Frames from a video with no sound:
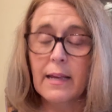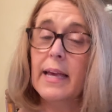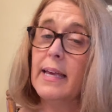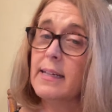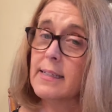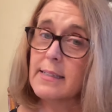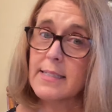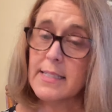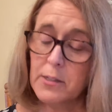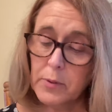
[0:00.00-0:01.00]
He didn't
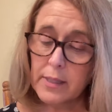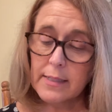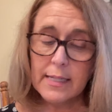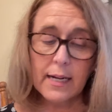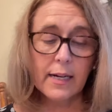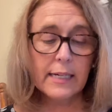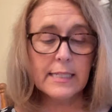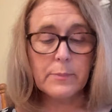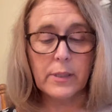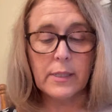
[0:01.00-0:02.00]
see with his
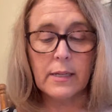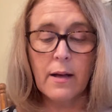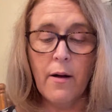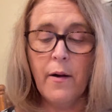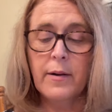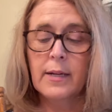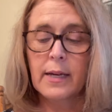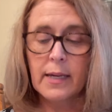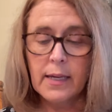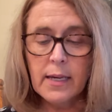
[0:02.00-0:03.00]
eyes, but
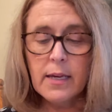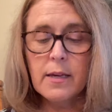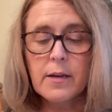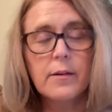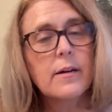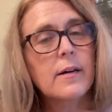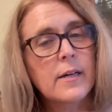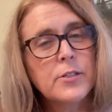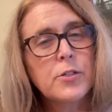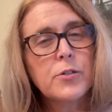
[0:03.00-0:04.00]
he
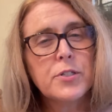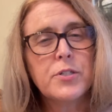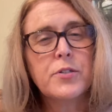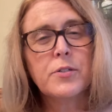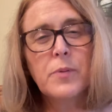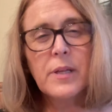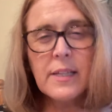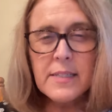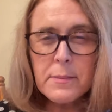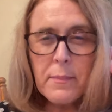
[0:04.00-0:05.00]
understood with
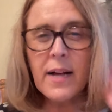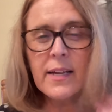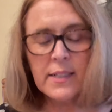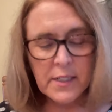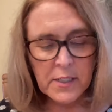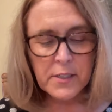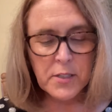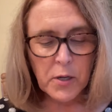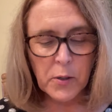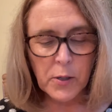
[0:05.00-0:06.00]
his mind and his
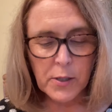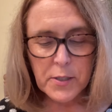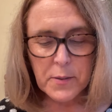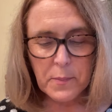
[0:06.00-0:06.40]
heart.